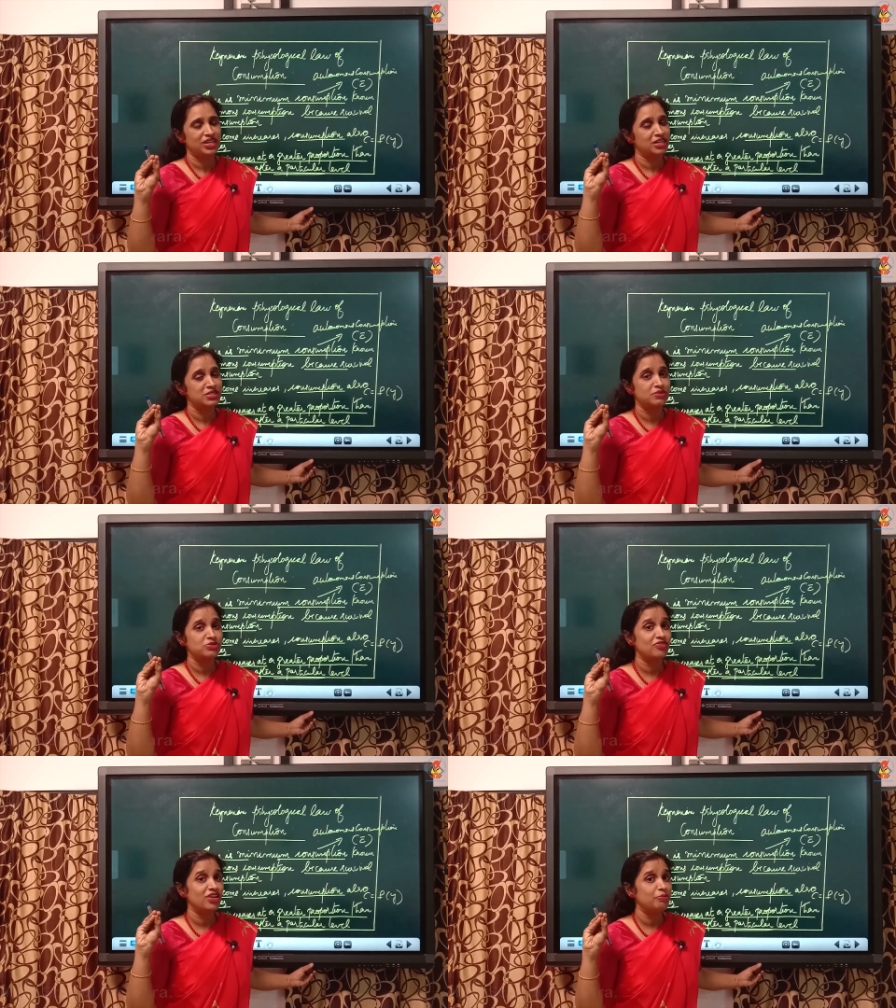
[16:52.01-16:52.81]

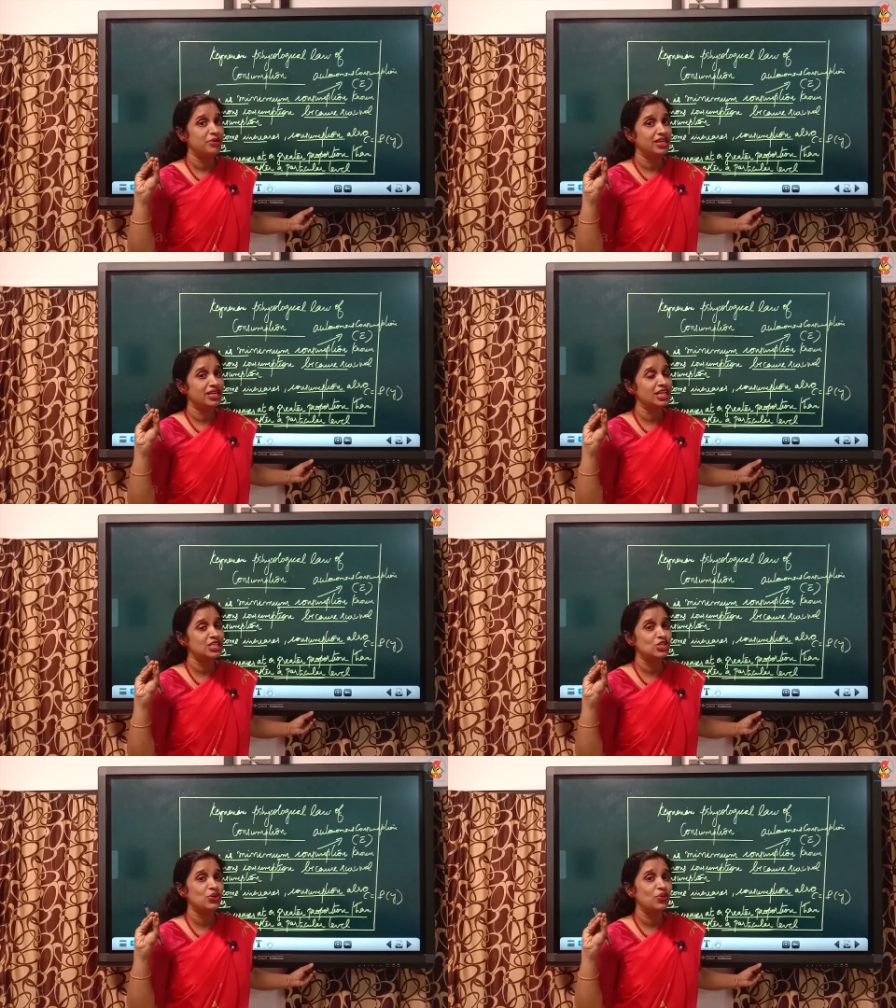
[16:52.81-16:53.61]
Consumption will be
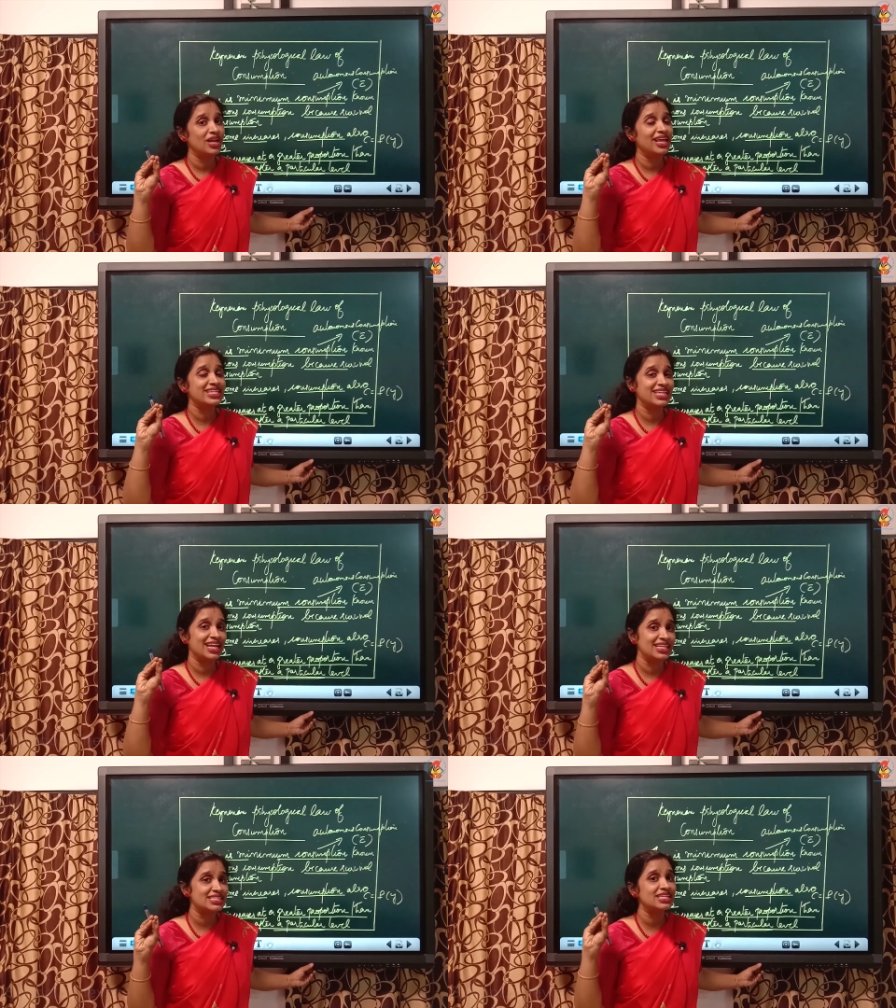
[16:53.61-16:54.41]
increasing only at a
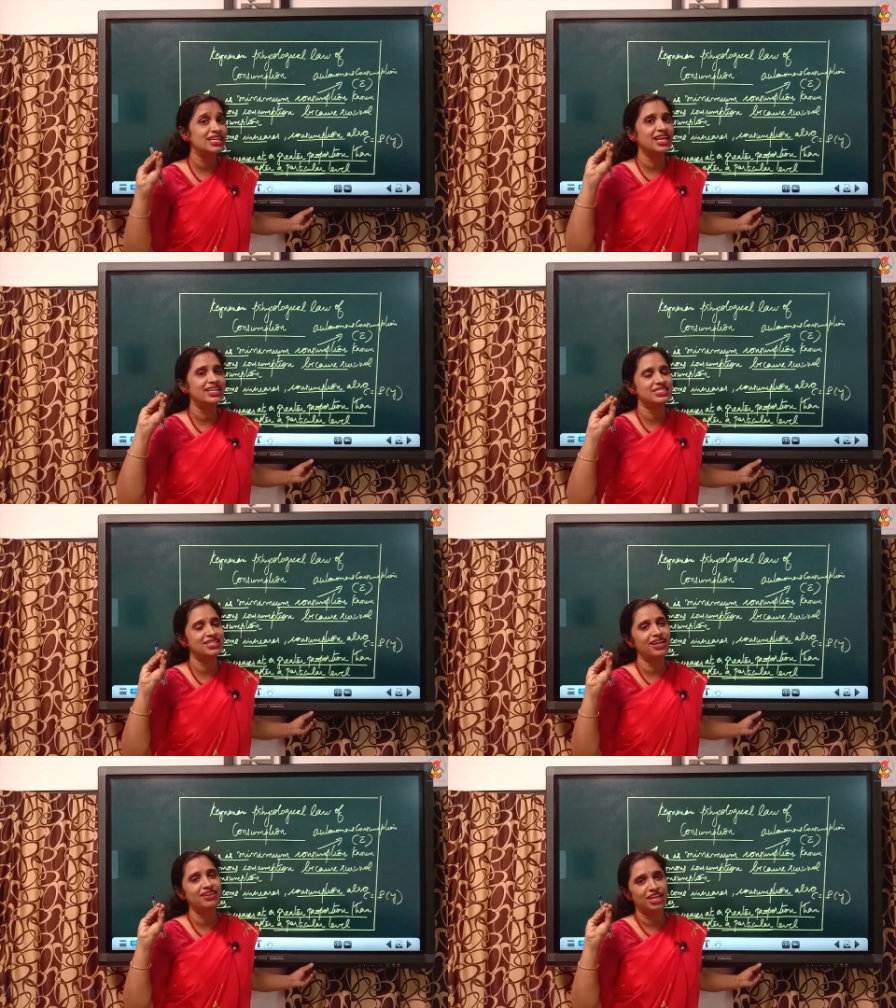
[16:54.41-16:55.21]
lesser rate
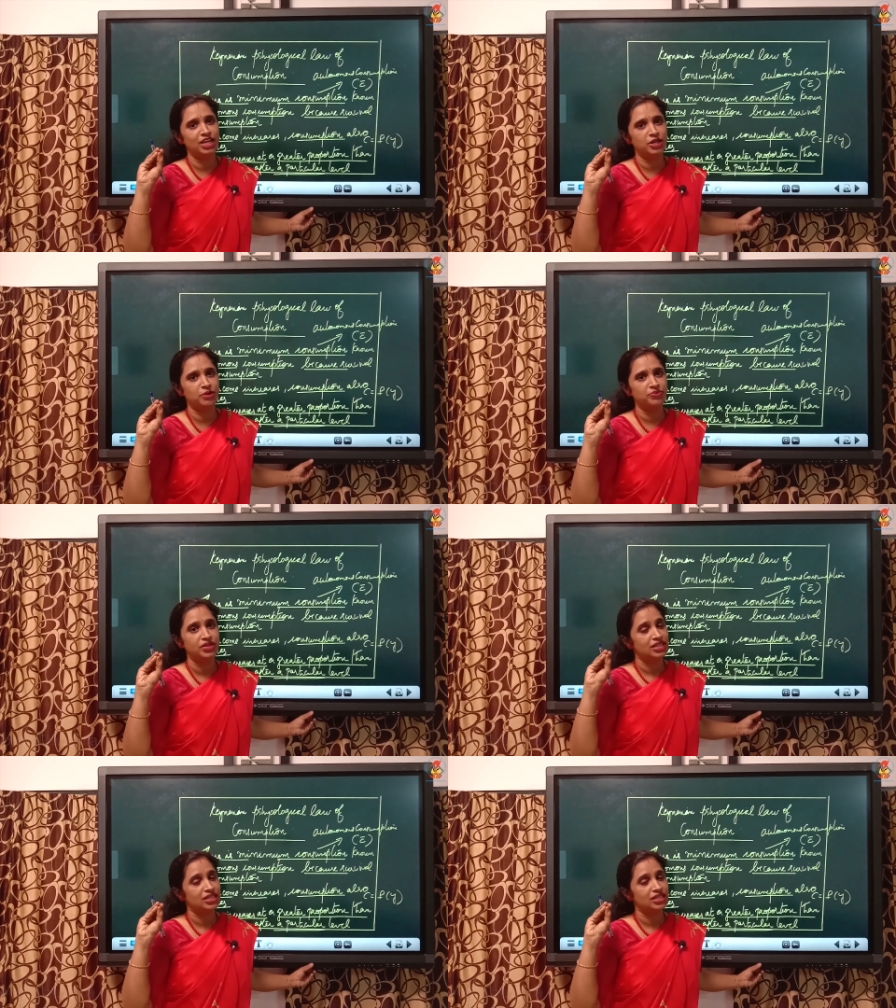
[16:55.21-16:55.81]
than income.